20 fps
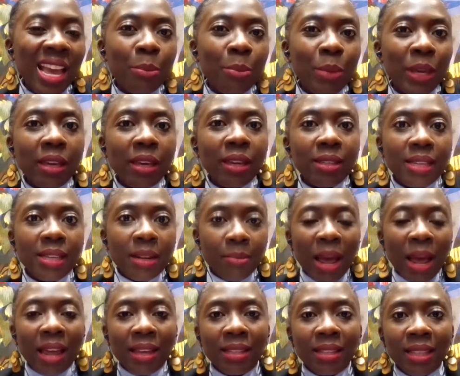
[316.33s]
because
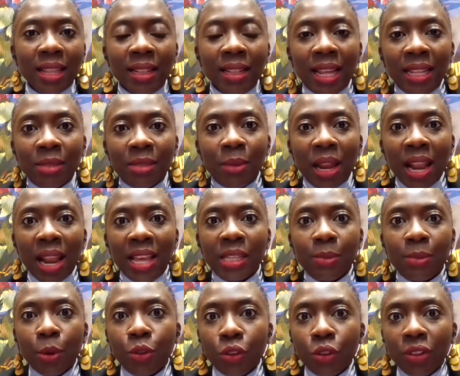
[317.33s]
and that's my last
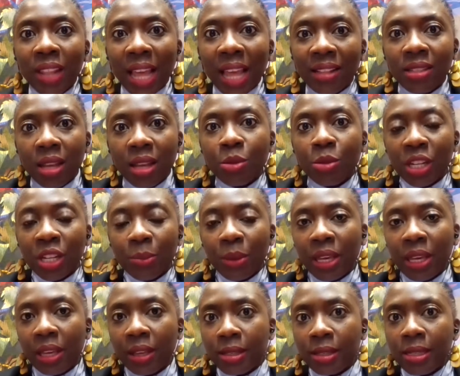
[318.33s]
point on that subject,
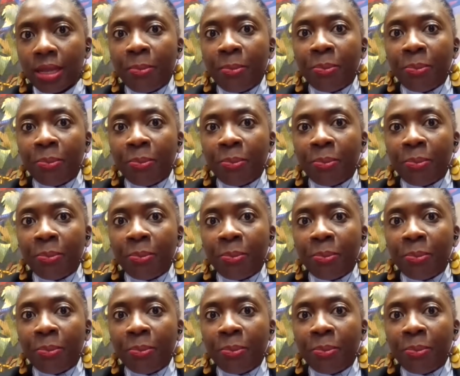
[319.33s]
because